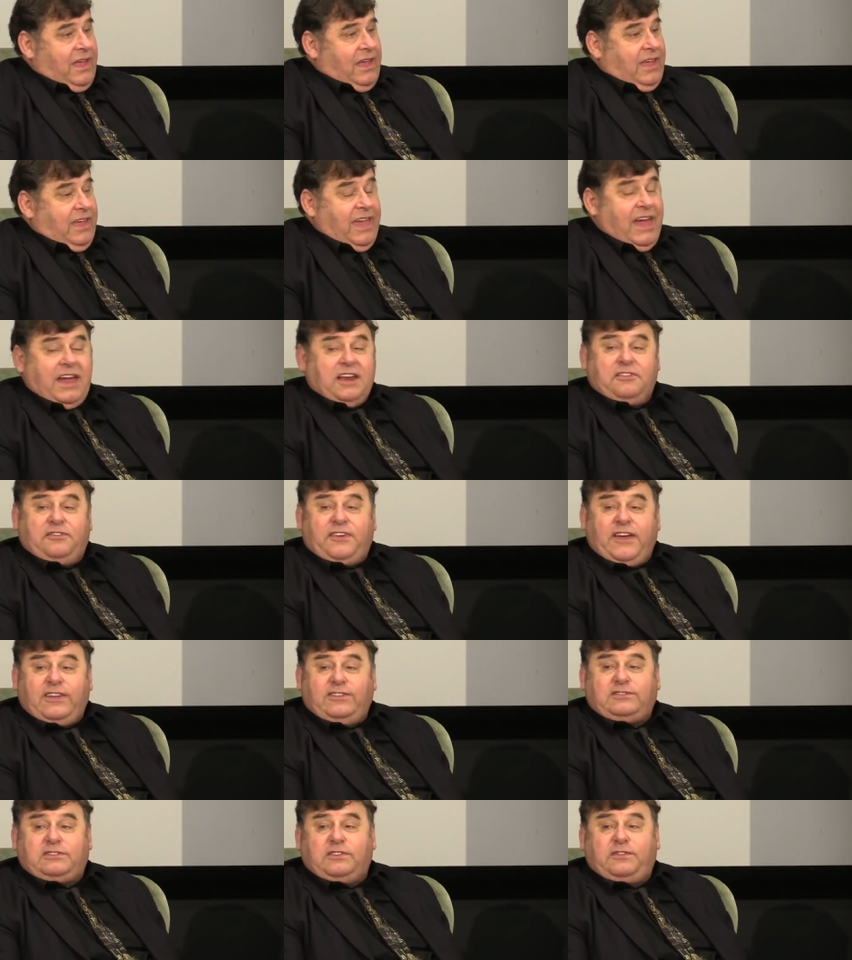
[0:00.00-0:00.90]
He had a
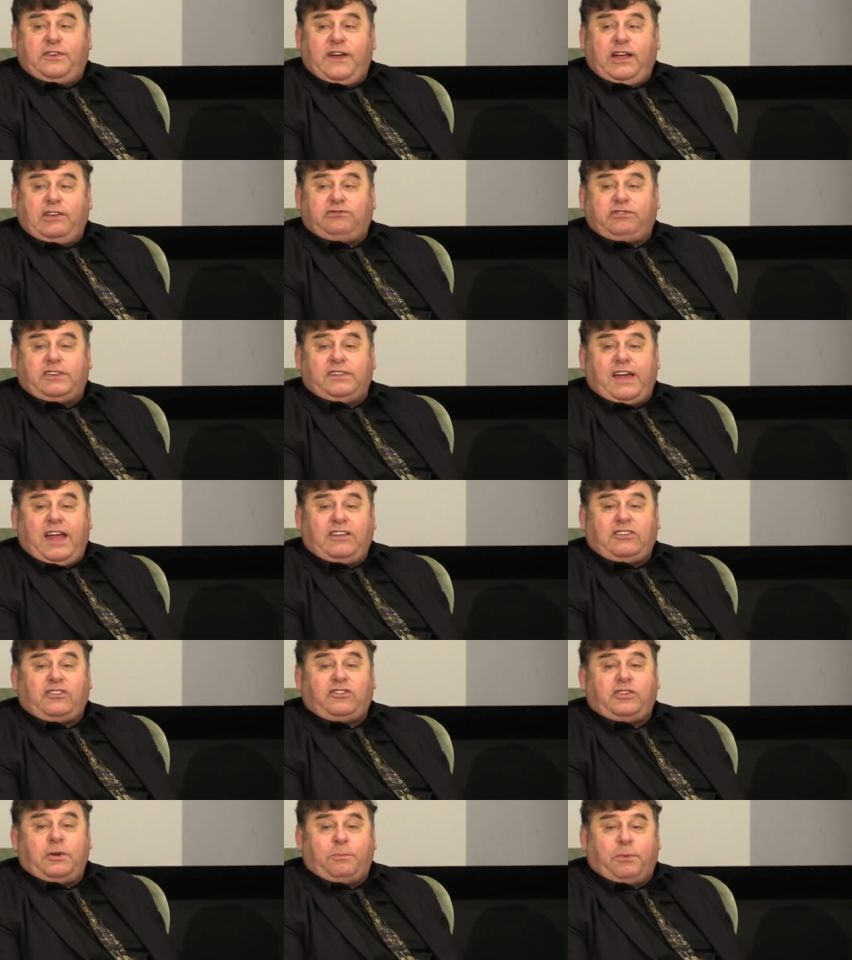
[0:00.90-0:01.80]
face to face
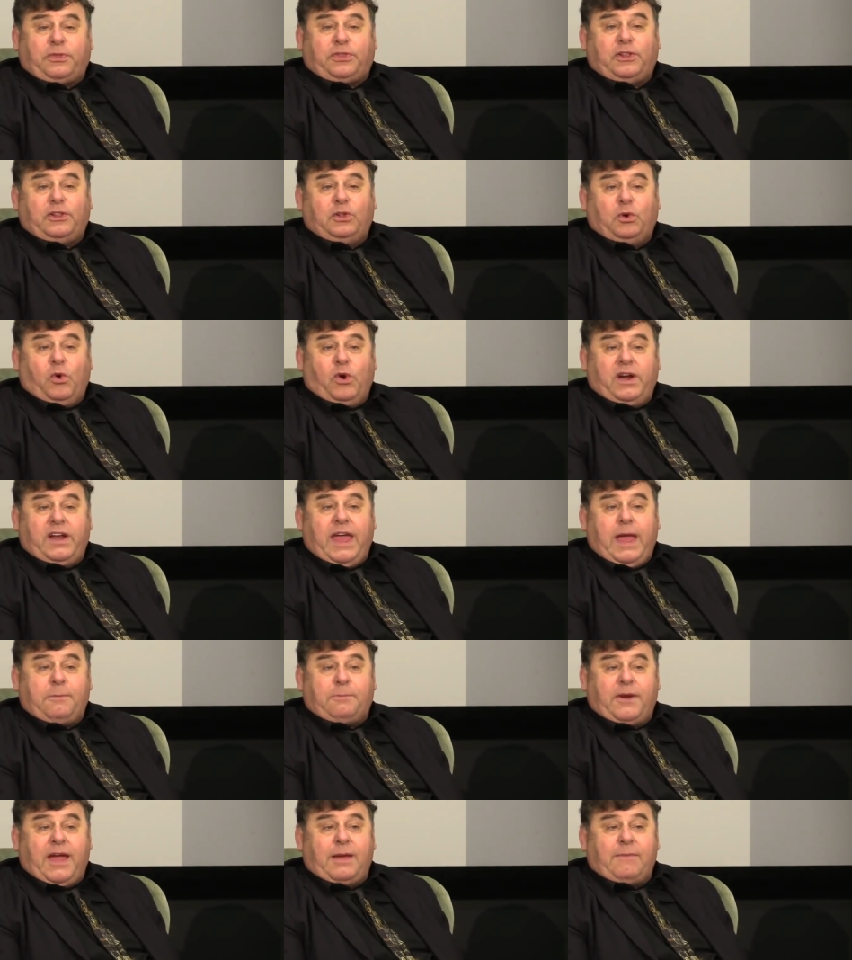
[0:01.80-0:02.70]
relationship with the Lord.
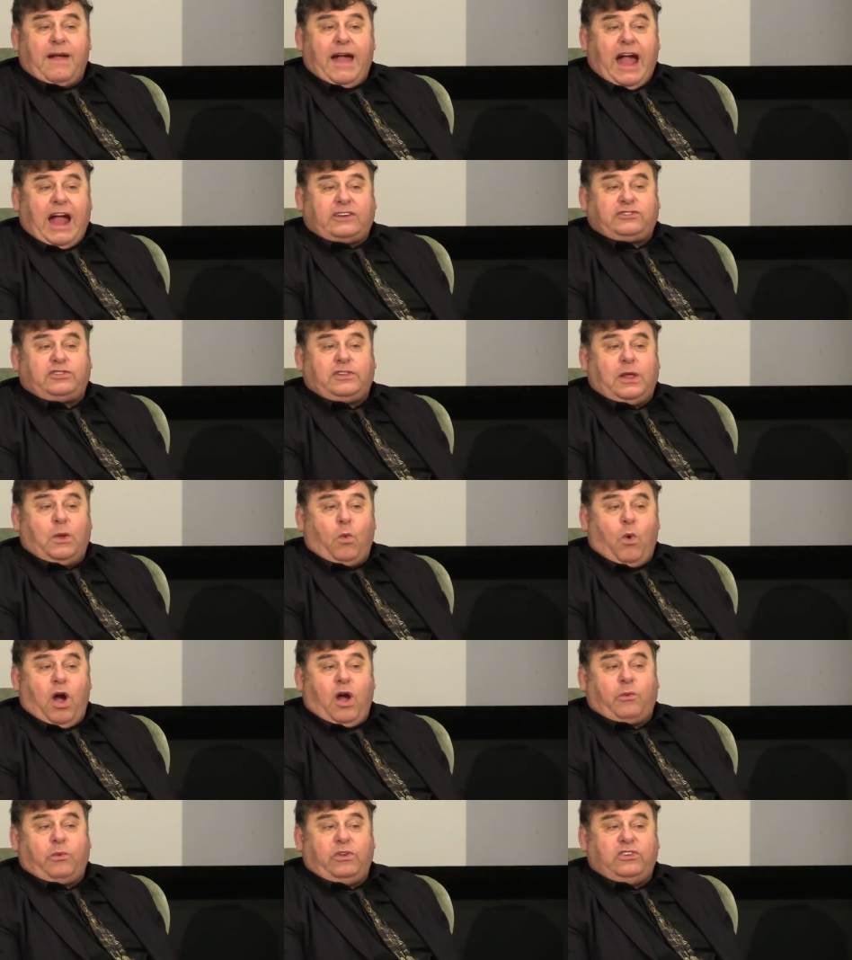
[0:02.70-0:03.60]
Abraham actually
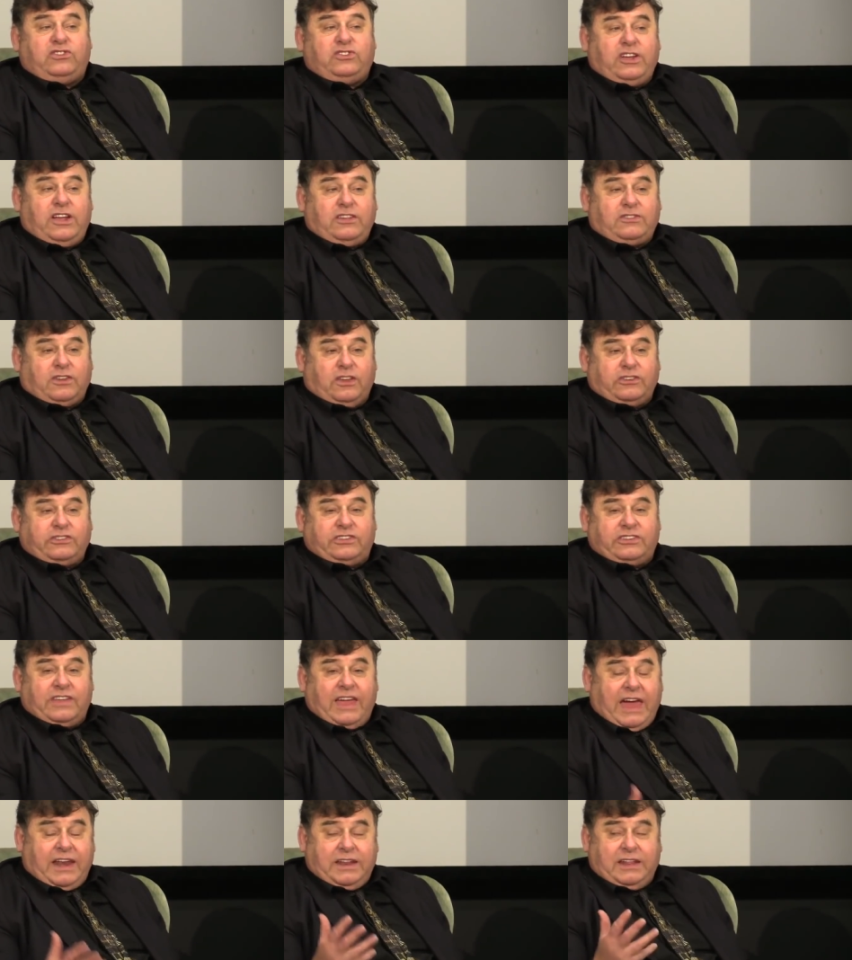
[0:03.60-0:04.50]
walked with
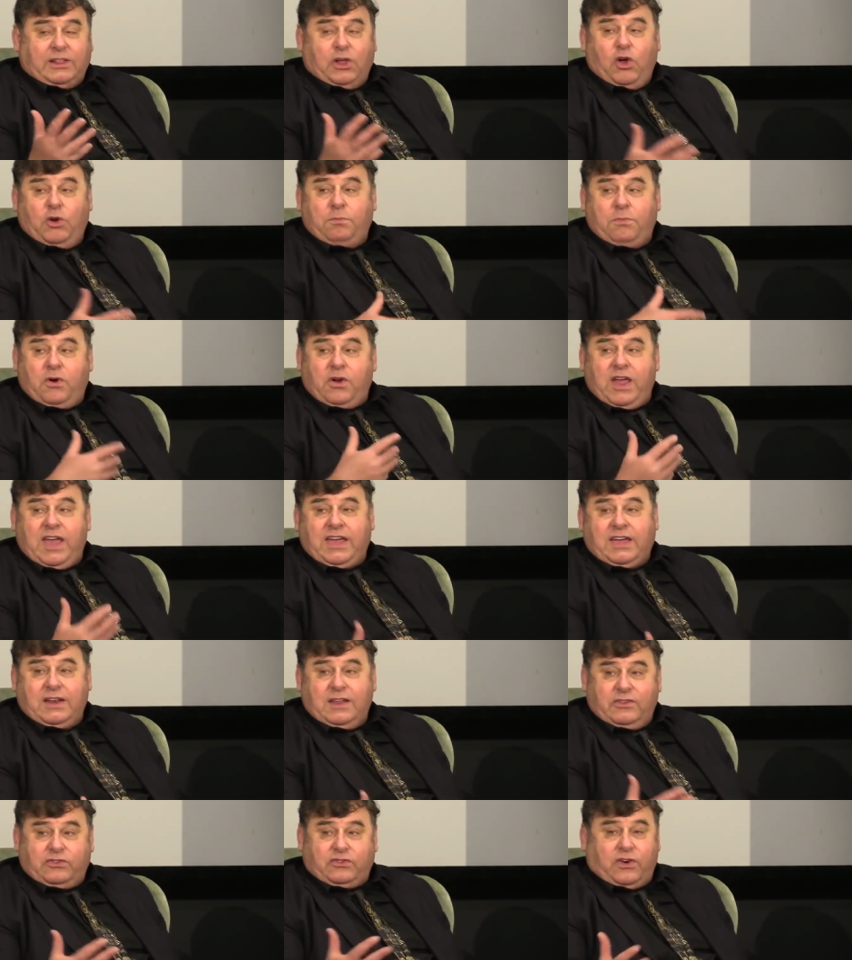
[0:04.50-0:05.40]
Jesus at Elon Moreh
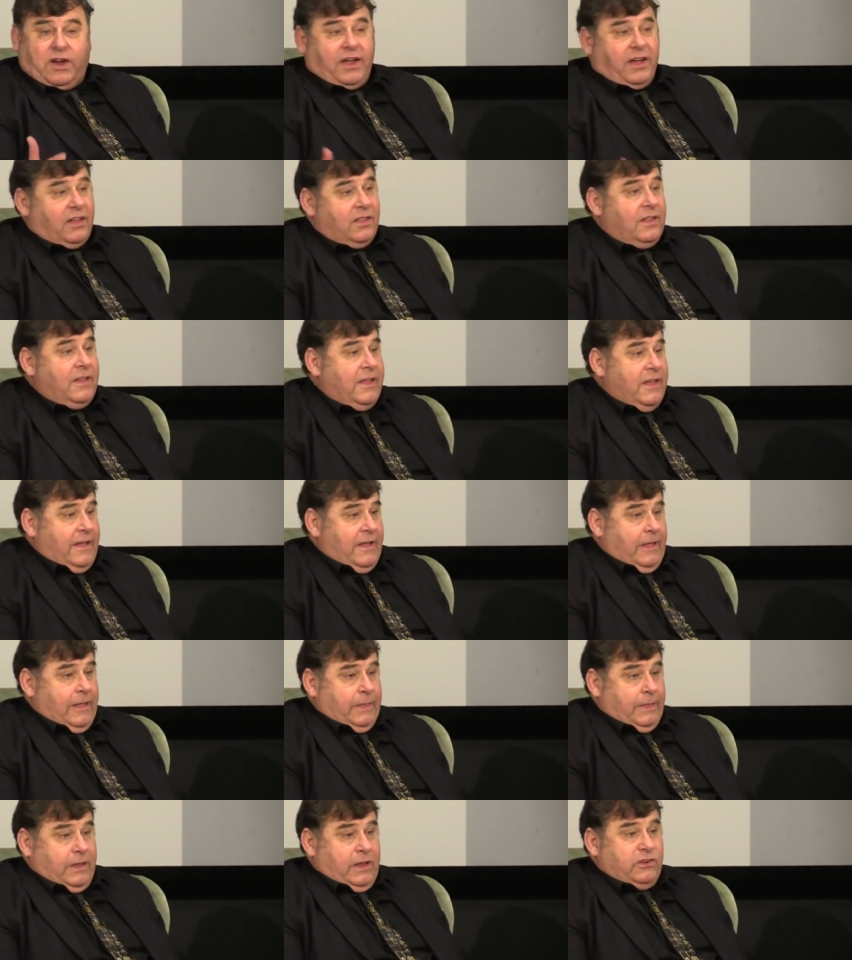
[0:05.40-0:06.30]
in Israel,
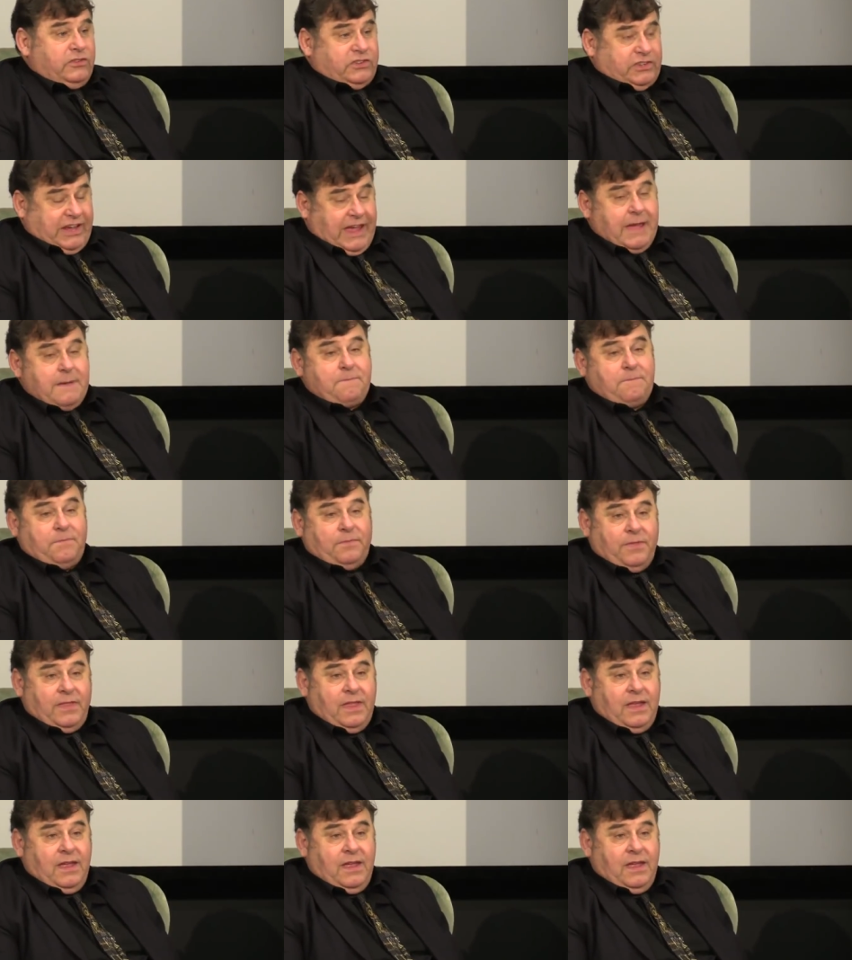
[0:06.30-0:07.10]
near Shechem.